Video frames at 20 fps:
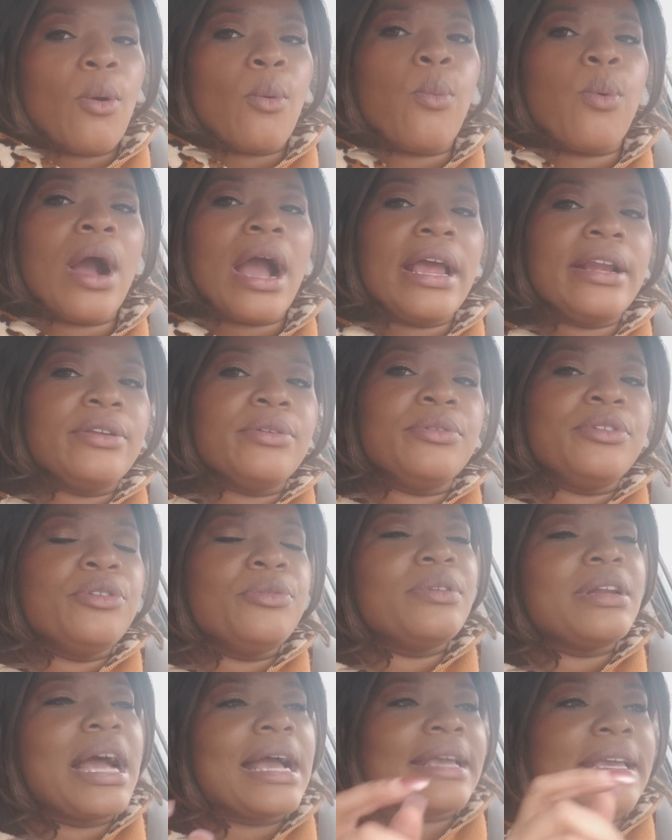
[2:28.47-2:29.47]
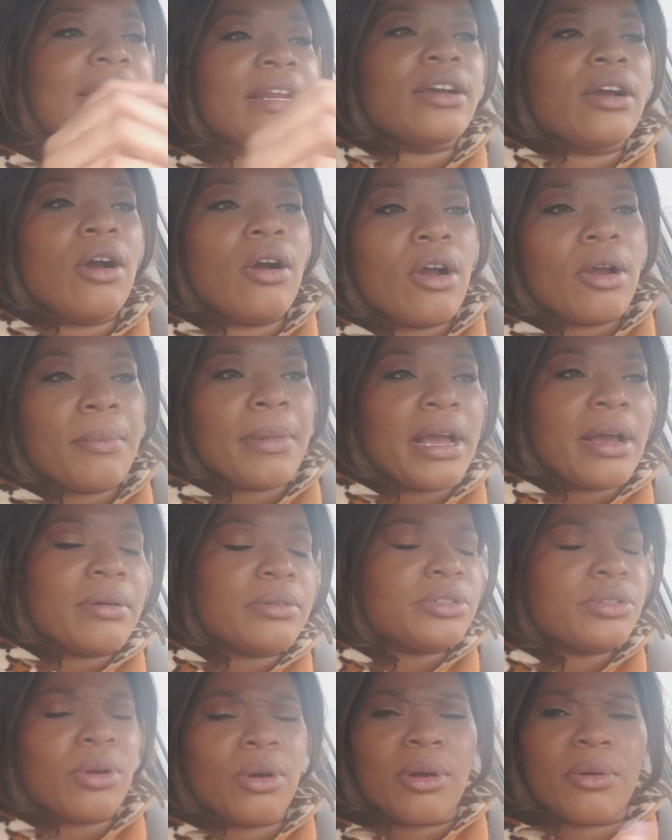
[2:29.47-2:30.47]
why do you not get a car
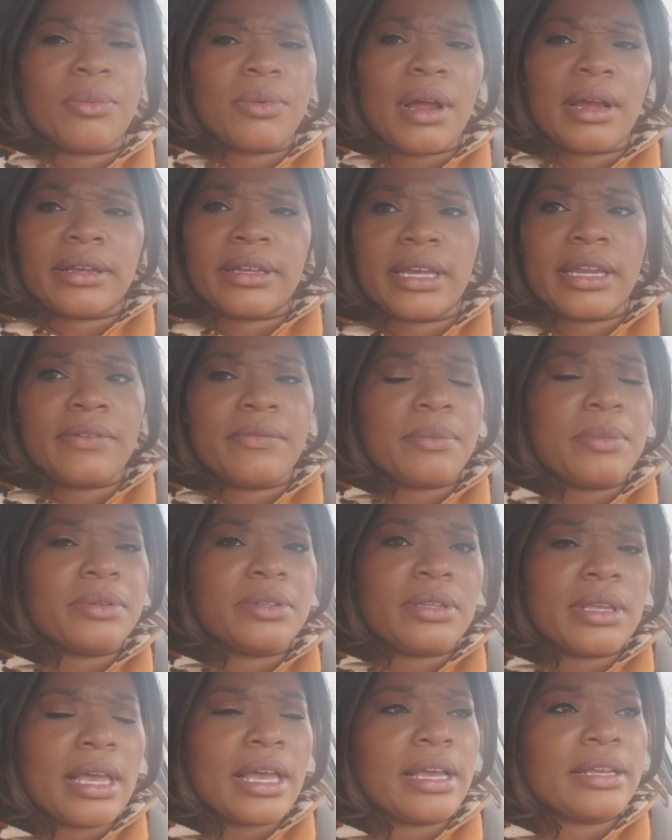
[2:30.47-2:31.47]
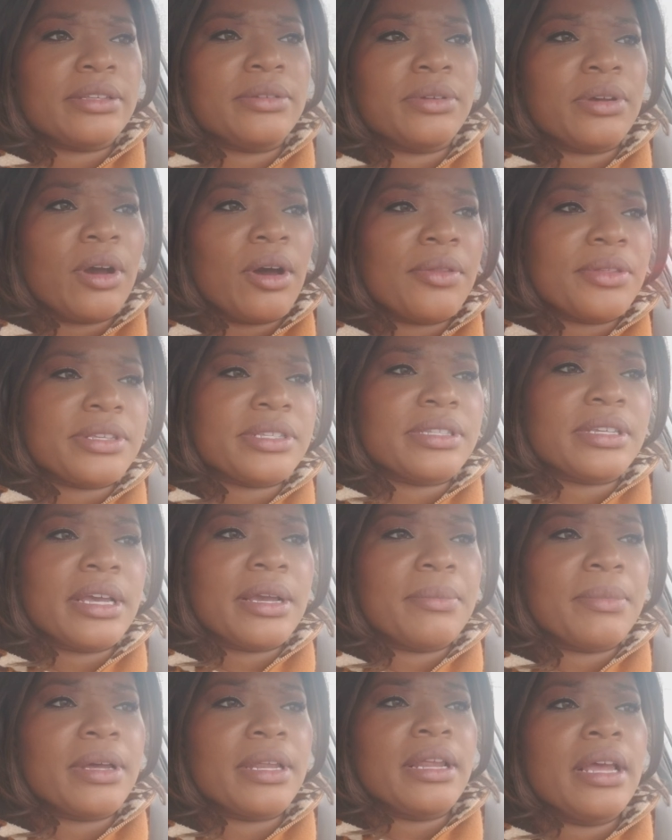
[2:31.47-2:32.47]
mount or I can't remember what the heck you call this
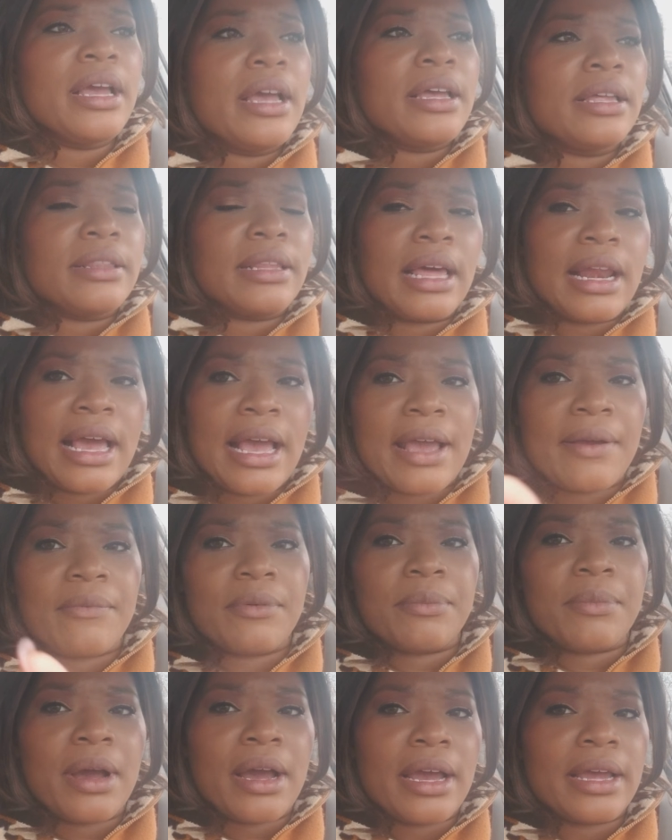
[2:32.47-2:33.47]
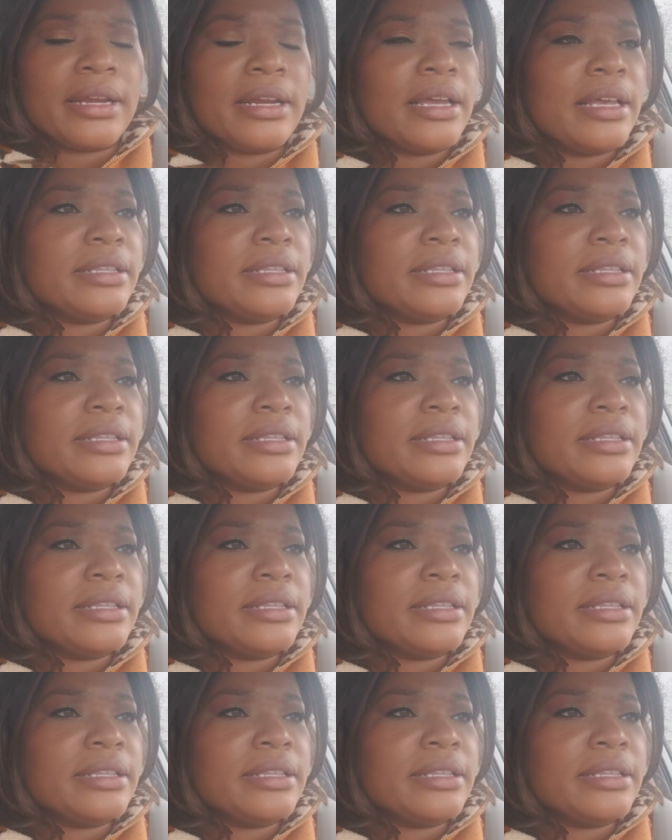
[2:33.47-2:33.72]
thing, but that I have with mine.